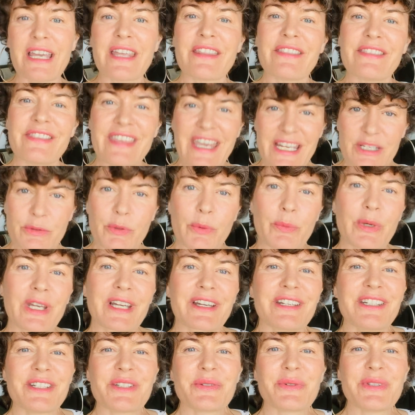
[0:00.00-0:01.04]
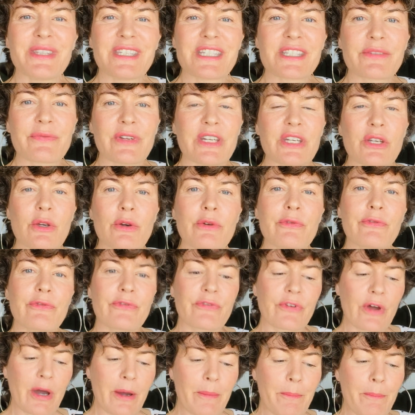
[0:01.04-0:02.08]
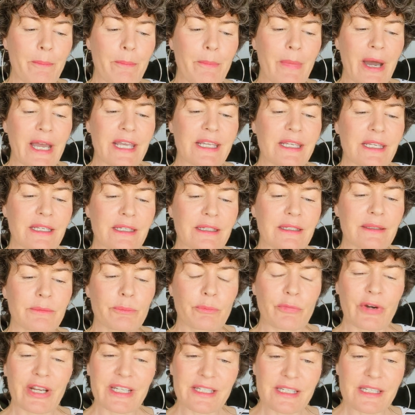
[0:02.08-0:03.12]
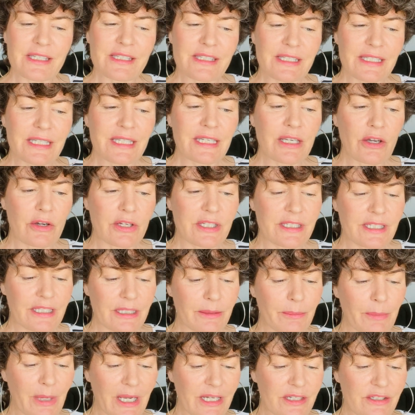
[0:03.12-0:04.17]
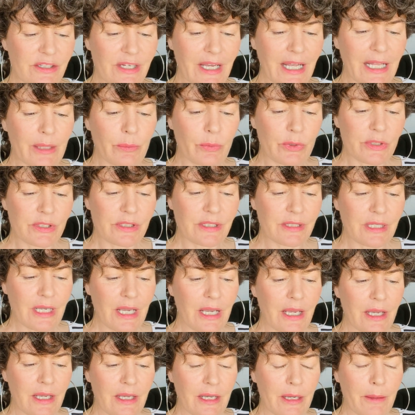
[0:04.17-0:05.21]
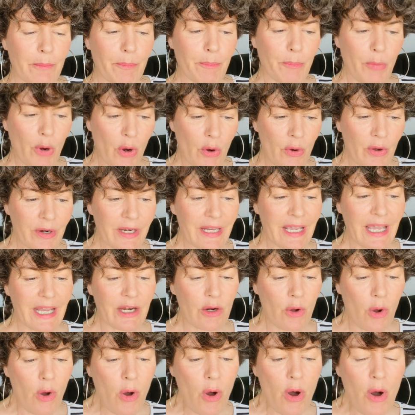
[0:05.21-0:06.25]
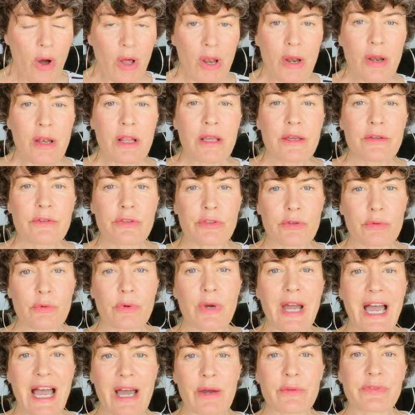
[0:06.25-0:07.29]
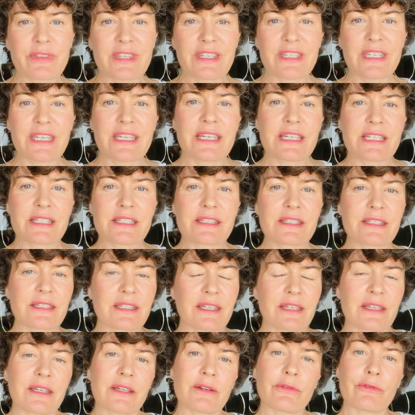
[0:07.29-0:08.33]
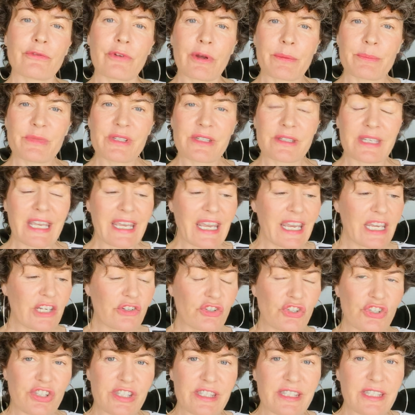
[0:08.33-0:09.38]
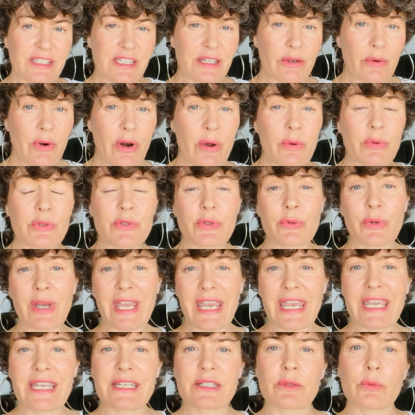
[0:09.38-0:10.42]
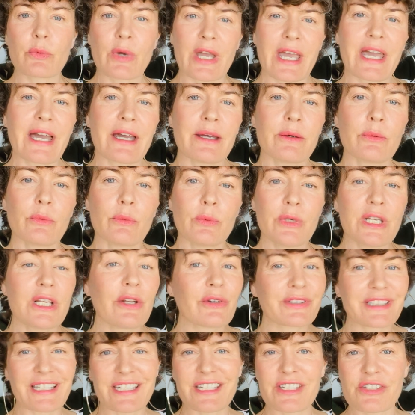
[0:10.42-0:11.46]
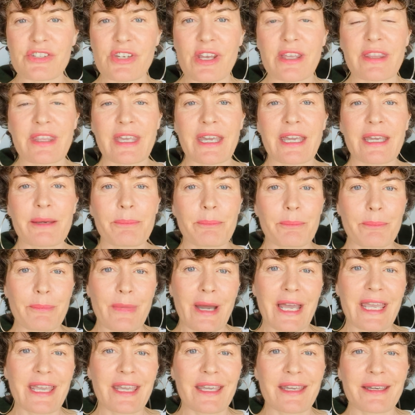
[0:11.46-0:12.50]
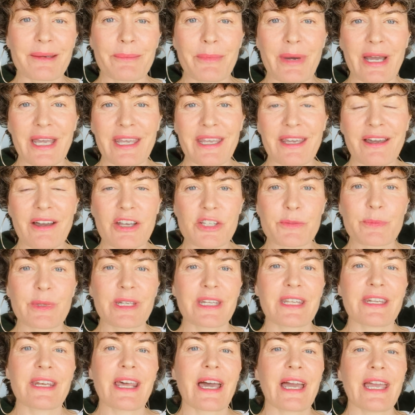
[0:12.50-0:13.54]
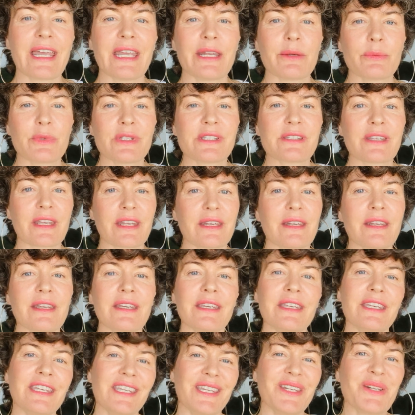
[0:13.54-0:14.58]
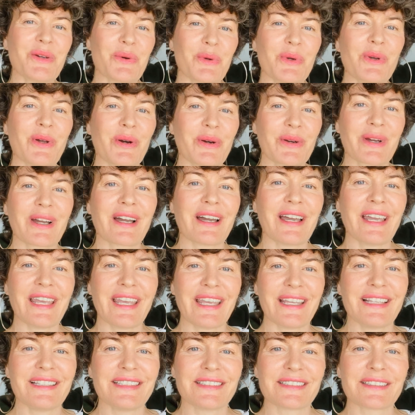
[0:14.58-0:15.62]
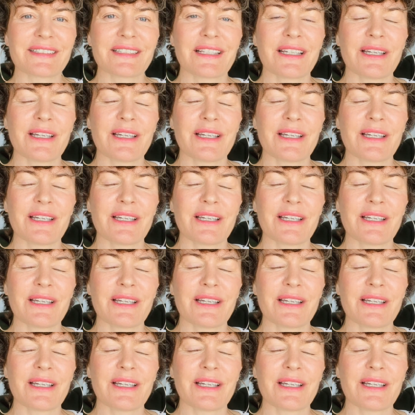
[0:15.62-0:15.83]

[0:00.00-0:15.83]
That's what we're going to do in this video, from my pregnancy until my child was born, and all throughout the years from age 0 to 8, where we looked at each other, my husband and I, and we said he no longer has